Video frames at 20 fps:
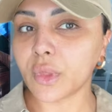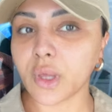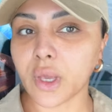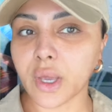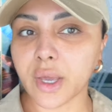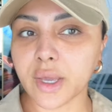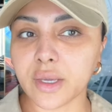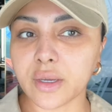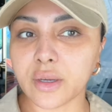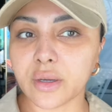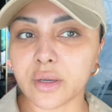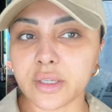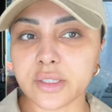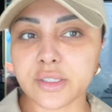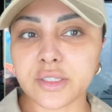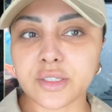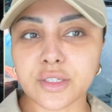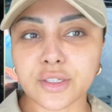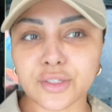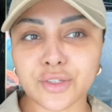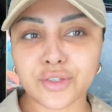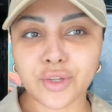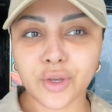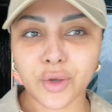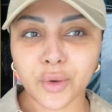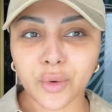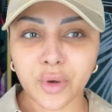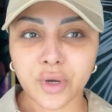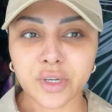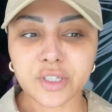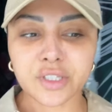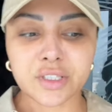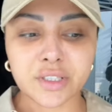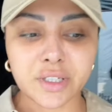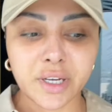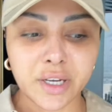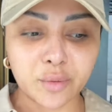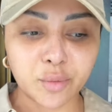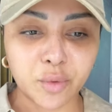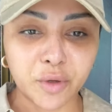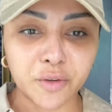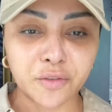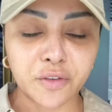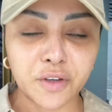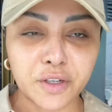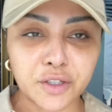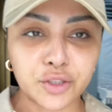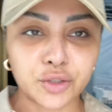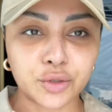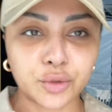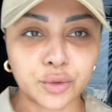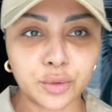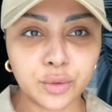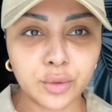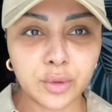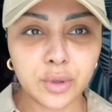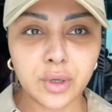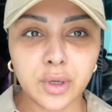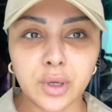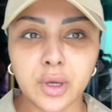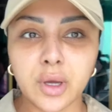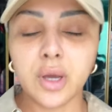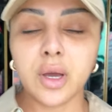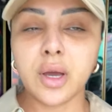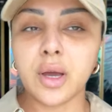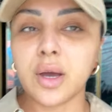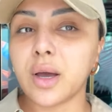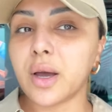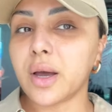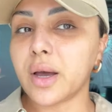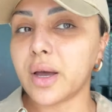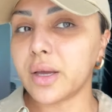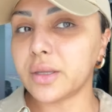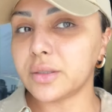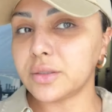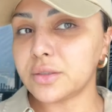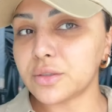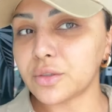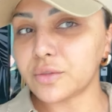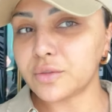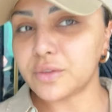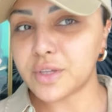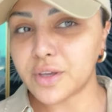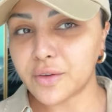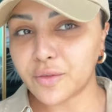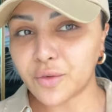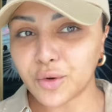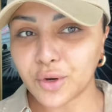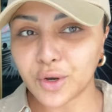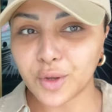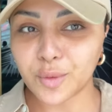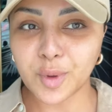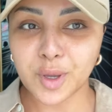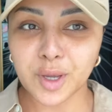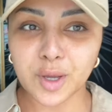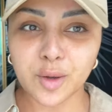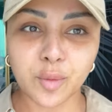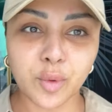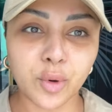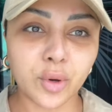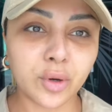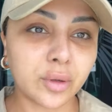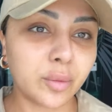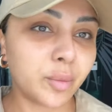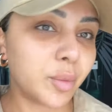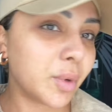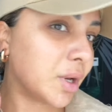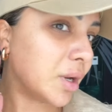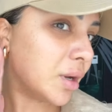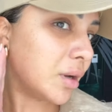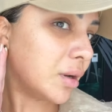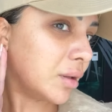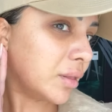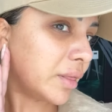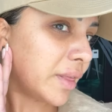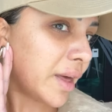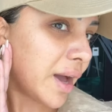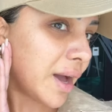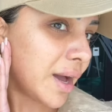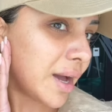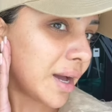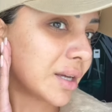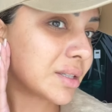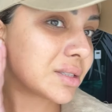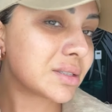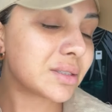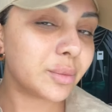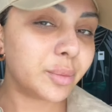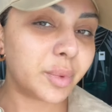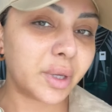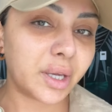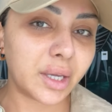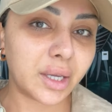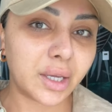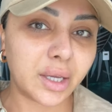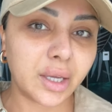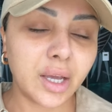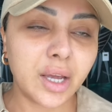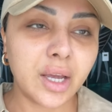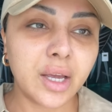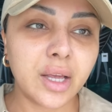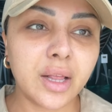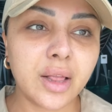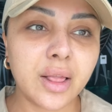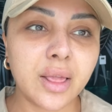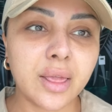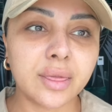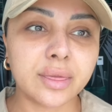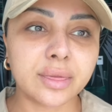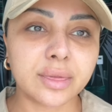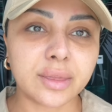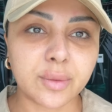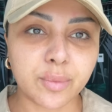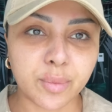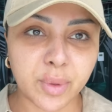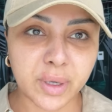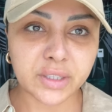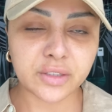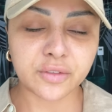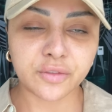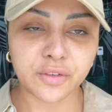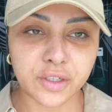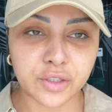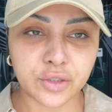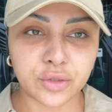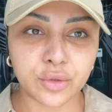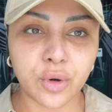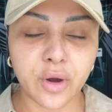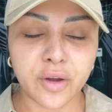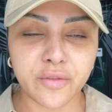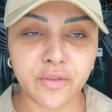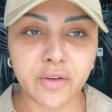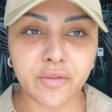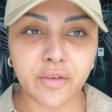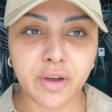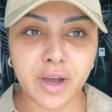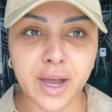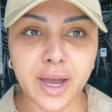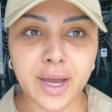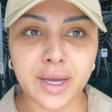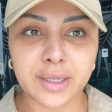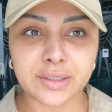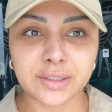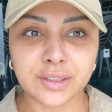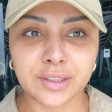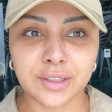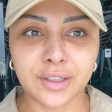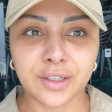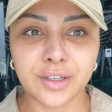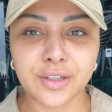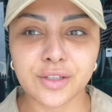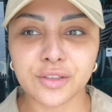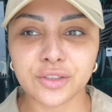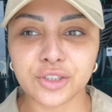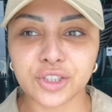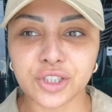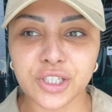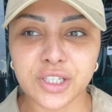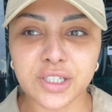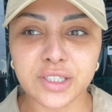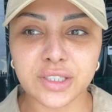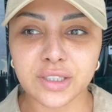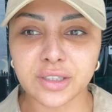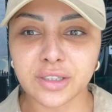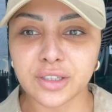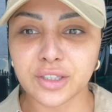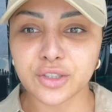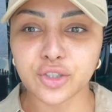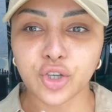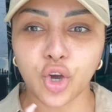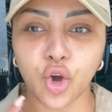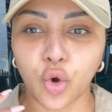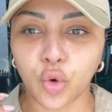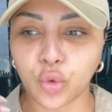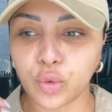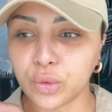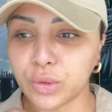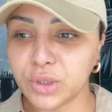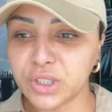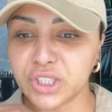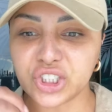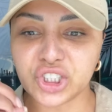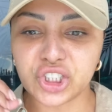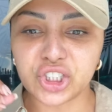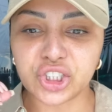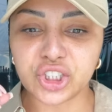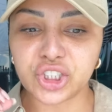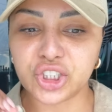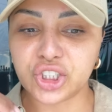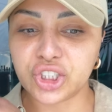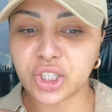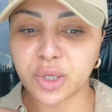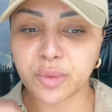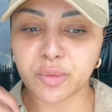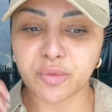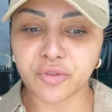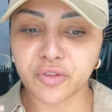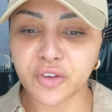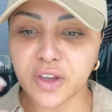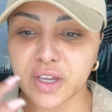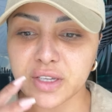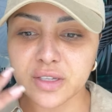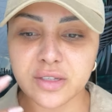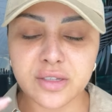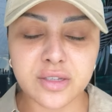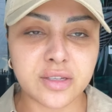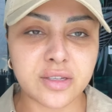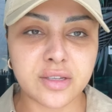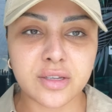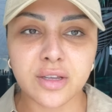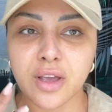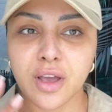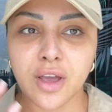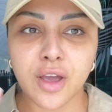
Hey guys, so I just had my facial, and obviously I've got no makeup on, but that has to be the best facial I've ever had. She did this whole gym face